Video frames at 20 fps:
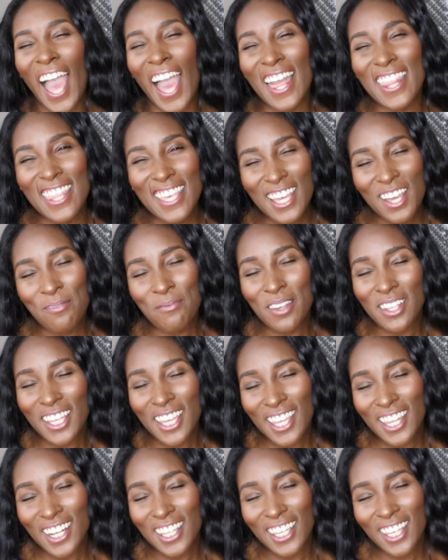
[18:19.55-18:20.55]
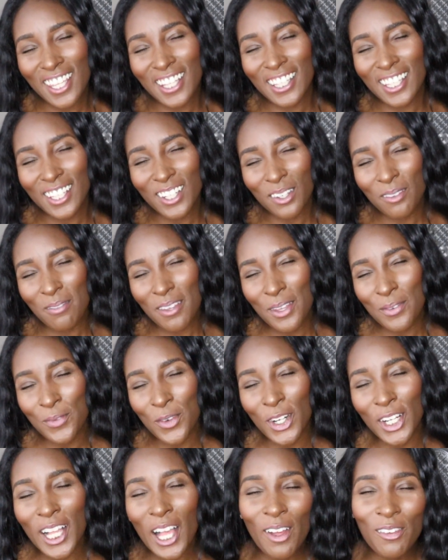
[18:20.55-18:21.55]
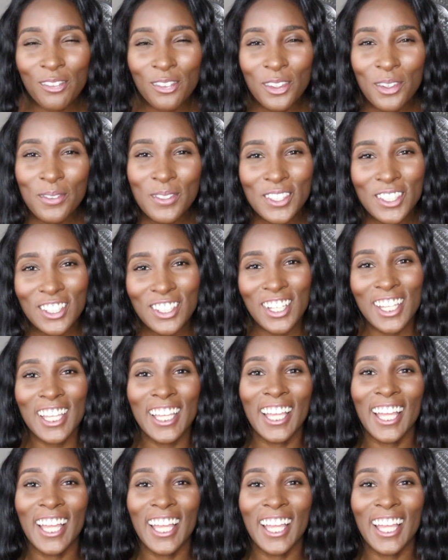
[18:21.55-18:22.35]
I think I'm getting a little bit more comfortable.